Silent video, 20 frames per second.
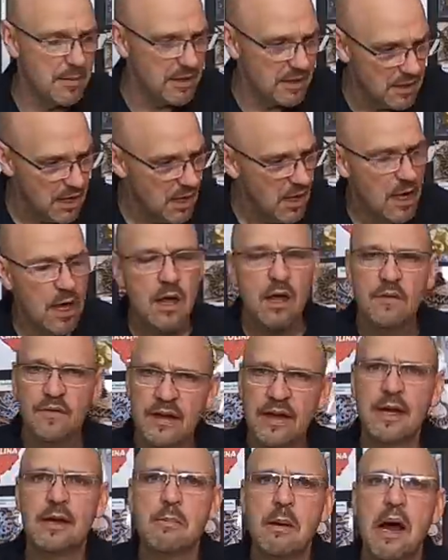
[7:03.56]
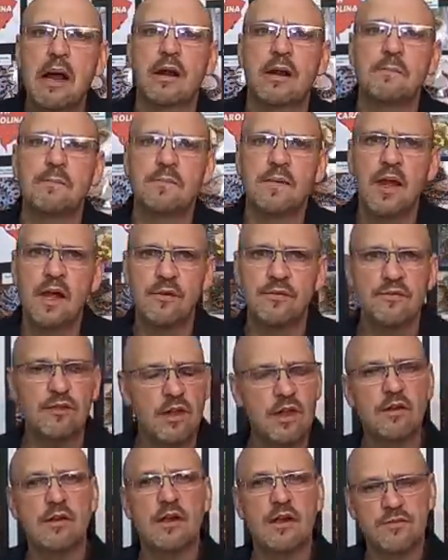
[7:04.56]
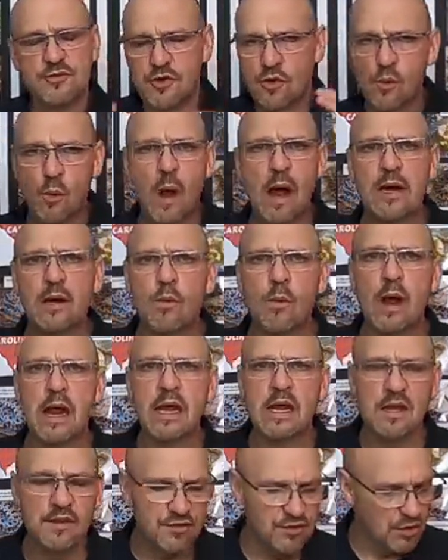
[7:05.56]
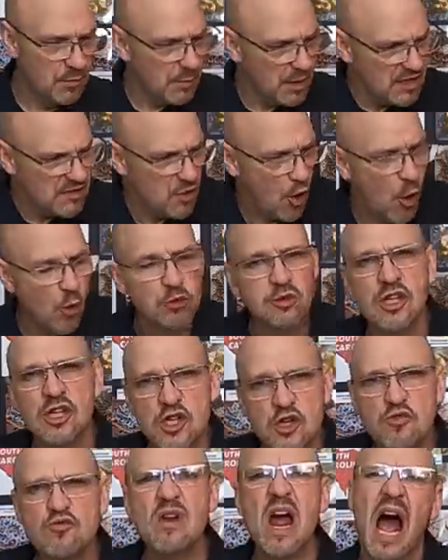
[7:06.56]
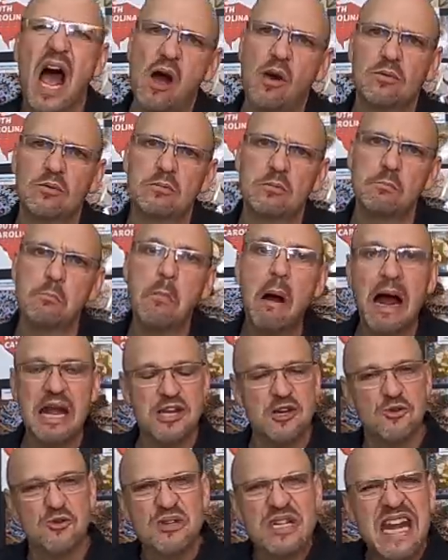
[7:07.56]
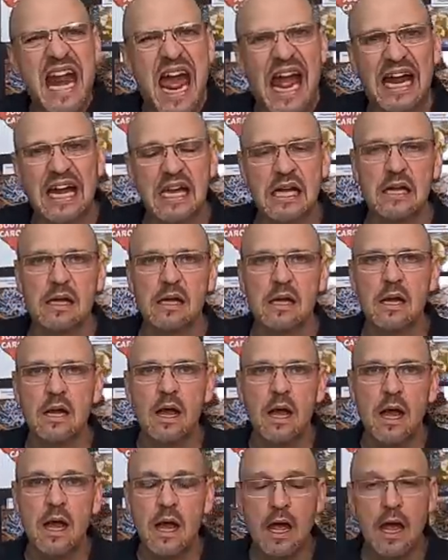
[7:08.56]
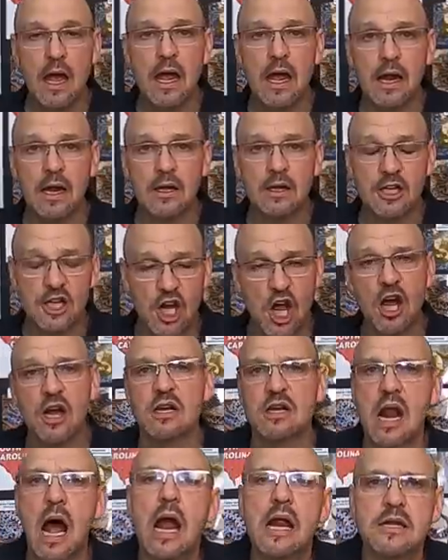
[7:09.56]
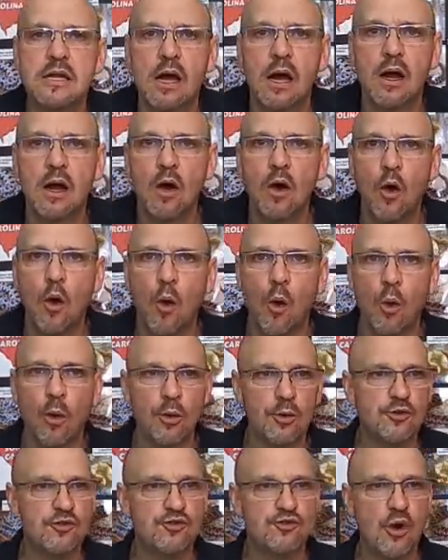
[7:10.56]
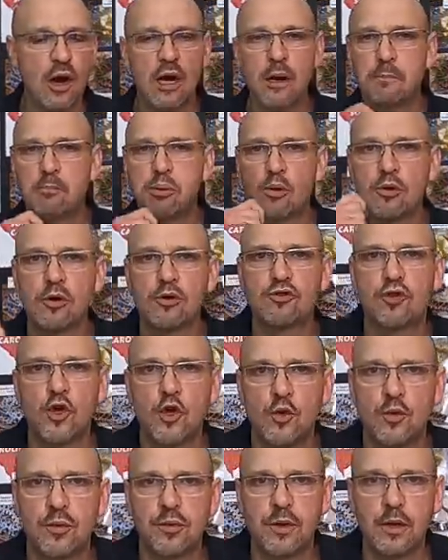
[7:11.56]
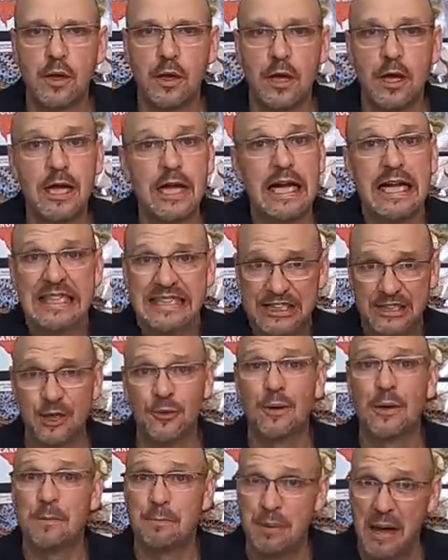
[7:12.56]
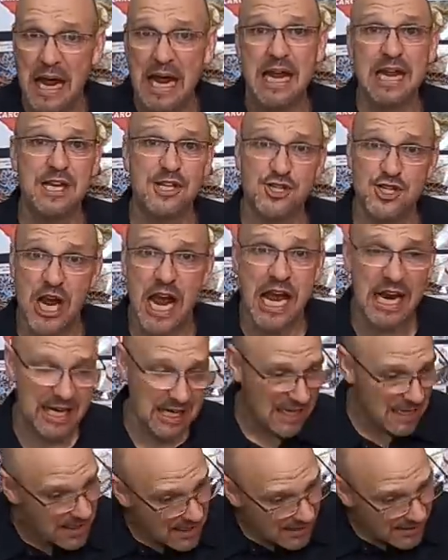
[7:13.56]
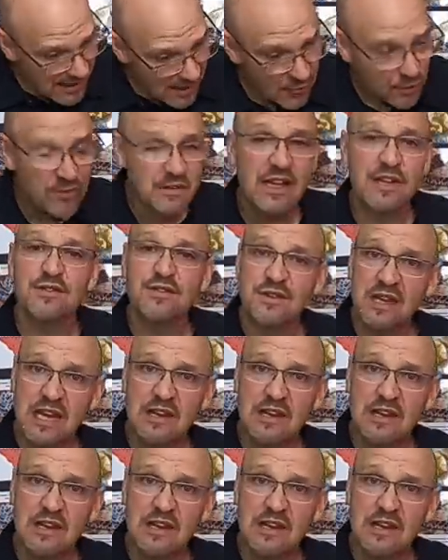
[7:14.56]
them, I mean, think about it. If you're wide awake and somebody's holding you down by your neck and cutting on you, or trying to pull a tooth, you're in pain, Jack. That's what that